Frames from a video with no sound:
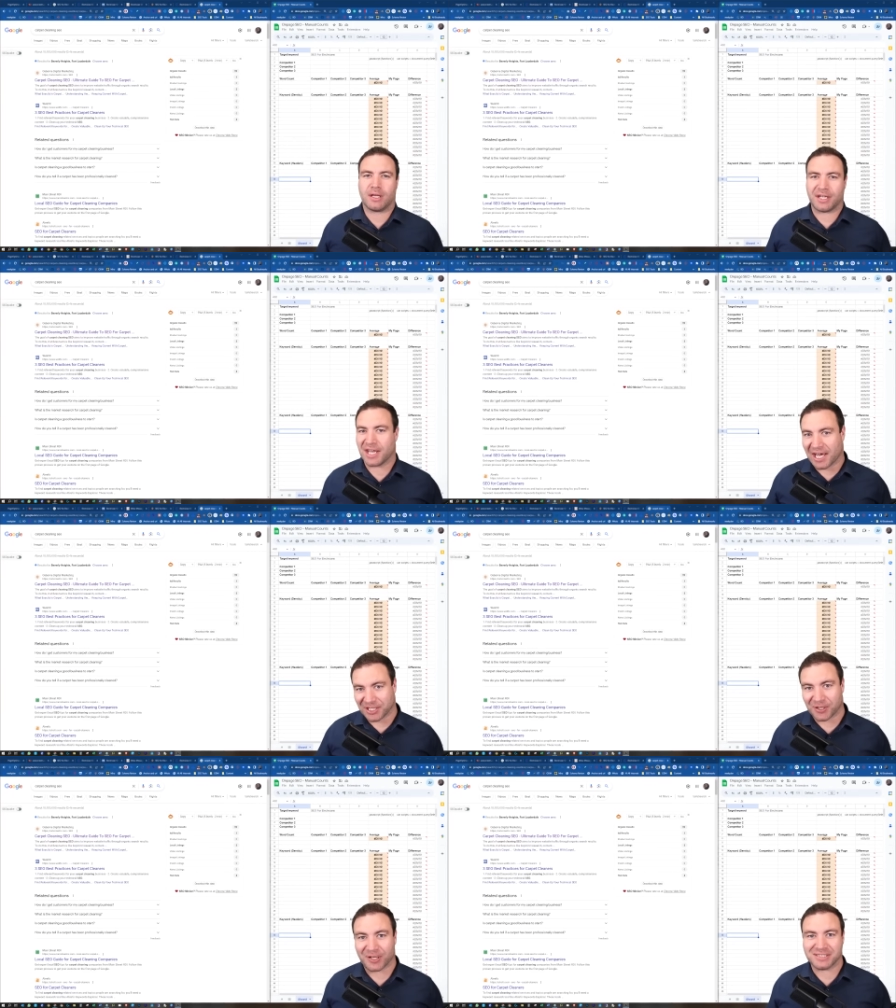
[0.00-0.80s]
G'day,
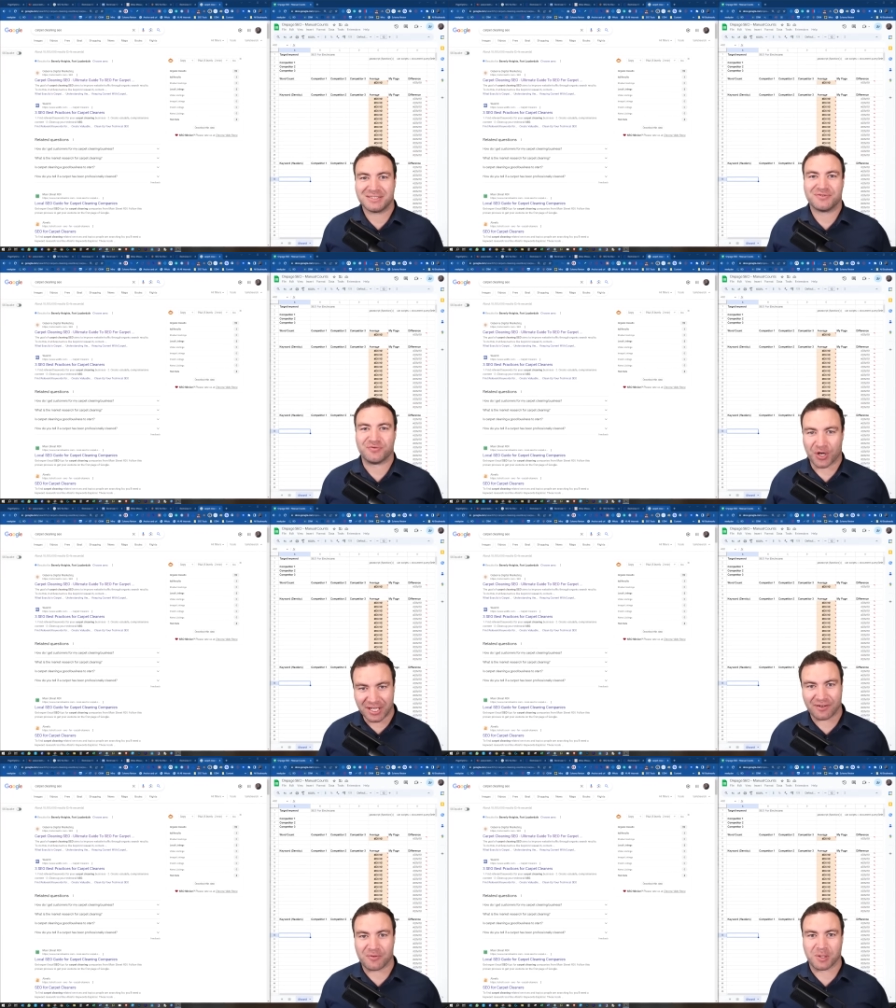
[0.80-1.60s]
guys. Ron
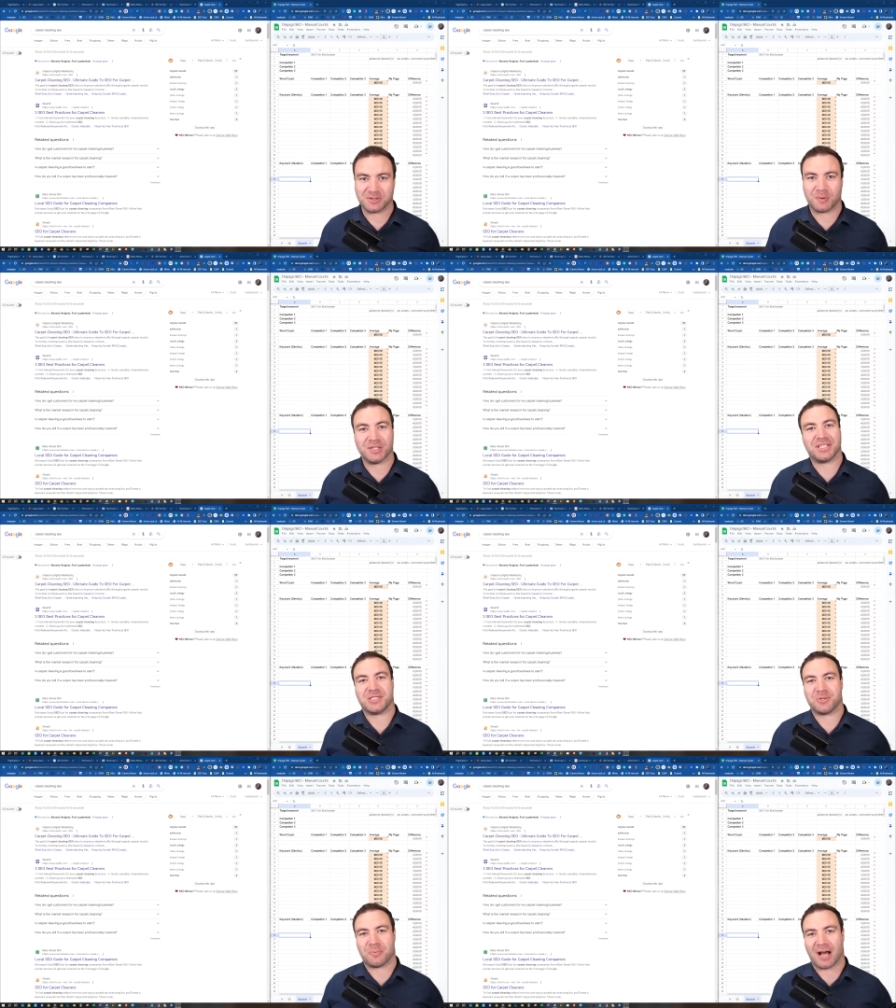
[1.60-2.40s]
here from Osborne
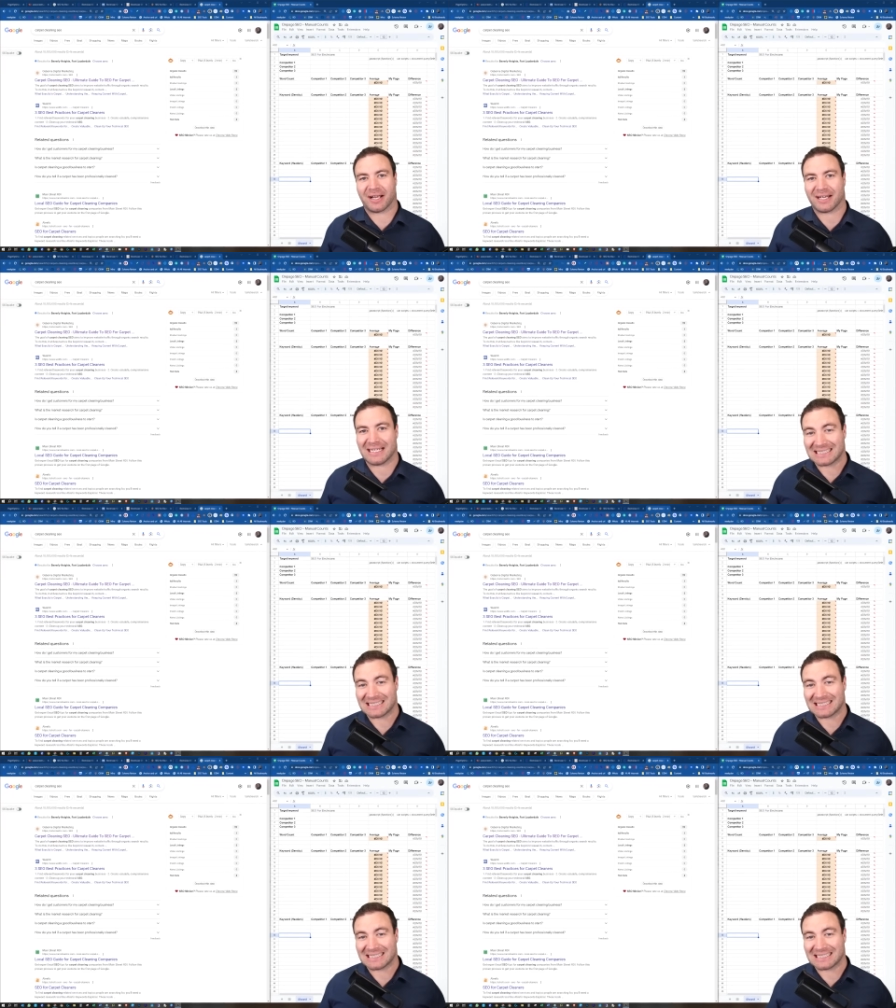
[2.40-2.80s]
Digital Marketing.